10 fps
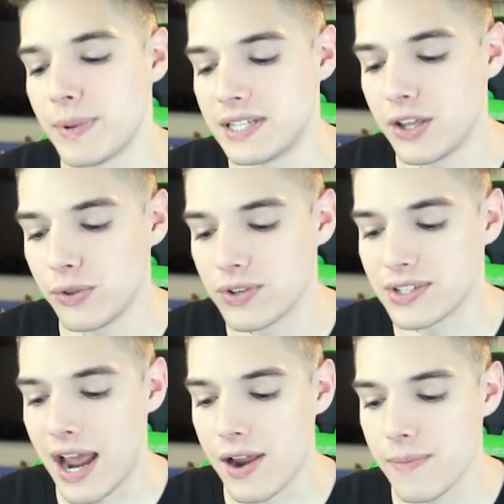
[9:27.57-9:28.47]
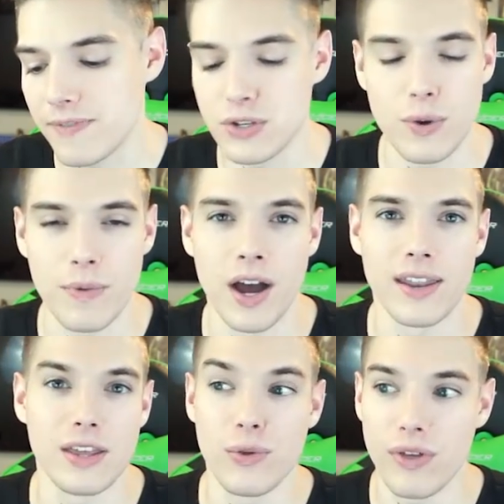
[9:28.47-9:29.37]
particular Skyrim visual mod
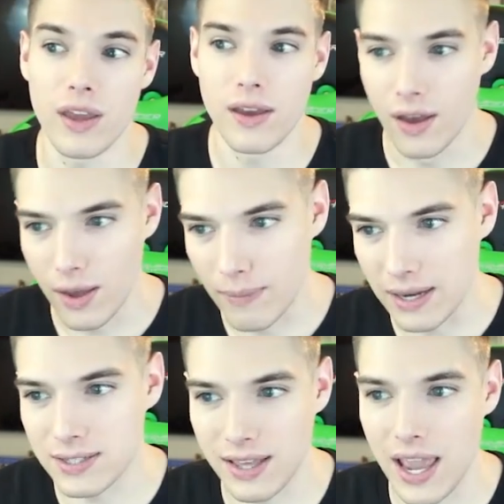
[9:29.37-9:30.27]
that you think makes the